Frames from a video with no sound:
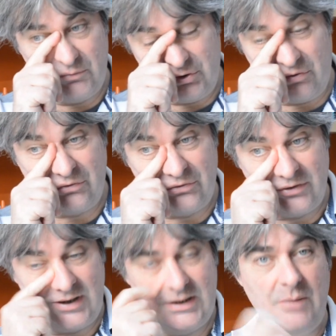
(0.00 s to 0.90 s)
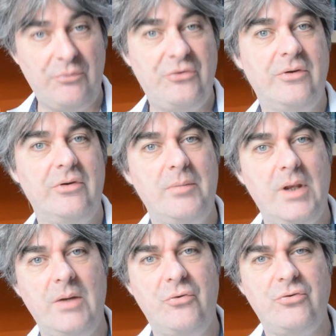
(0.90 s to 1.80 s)
just eclipsed the
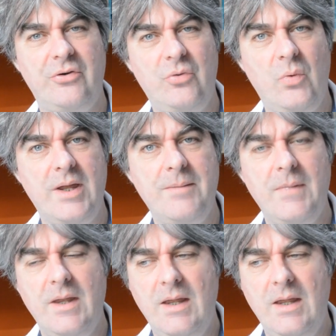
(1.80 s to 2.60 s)
Blenheim straight away,